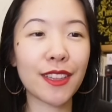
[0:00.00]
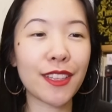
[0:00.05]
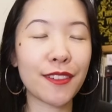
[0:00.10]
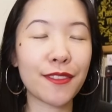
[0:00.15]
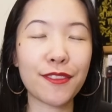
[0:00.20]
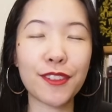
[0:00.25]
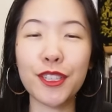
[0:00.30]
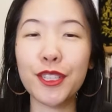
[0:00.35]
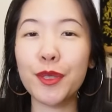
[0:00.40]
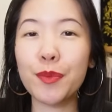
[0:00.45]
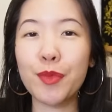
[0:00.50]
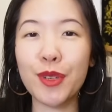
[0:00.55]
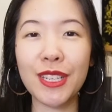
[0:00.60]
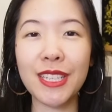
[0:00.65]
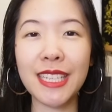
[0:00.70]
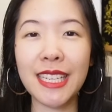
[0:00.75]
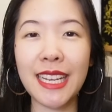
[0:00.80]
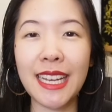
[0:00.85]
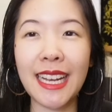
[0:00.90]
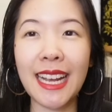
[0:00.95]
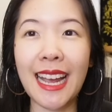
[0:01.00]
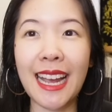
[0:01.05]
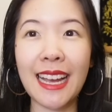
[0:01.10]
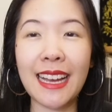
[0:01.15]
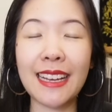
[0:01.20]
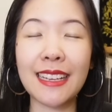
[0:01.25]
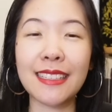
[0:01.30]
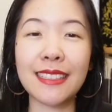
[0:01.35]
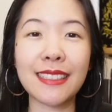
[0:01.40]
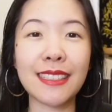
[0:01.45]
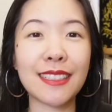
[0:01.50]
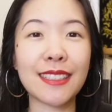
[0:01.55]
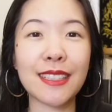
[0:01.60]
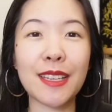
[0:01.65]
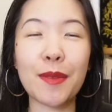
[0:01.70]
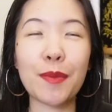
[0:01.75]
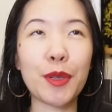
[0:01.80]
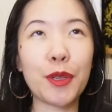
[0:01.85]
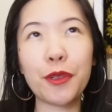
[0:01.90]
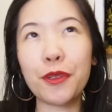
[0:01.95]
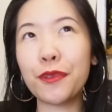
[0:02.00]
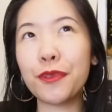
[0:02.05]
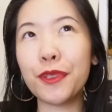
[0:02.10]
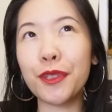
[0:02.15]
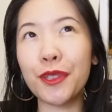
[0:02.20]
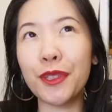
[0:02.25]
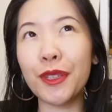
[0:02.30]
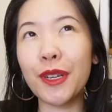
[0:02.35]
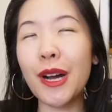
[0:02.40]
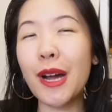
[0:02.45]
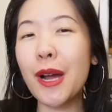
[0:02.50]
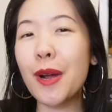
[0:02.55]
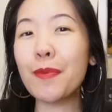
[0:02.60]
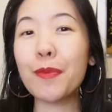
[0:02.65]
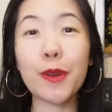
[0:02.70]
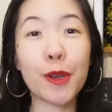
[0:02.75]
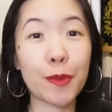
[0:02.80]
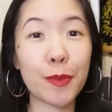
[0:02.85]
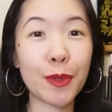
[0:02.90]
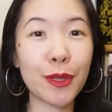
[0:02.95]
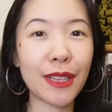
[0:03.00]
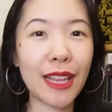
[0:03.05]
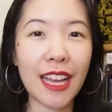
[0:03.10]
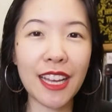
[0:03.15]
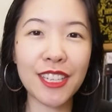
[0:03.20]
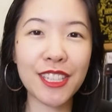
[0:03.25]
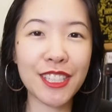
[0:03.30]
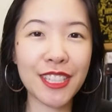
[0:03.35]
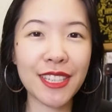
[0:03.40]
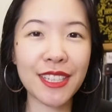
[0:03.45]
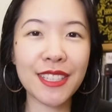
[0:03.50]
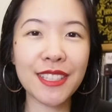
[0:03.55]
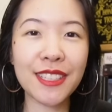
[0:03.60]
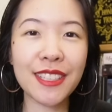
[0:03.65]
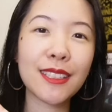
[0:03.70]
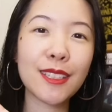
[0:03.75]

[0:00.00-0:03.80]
The first printing has these beautiful purple edges.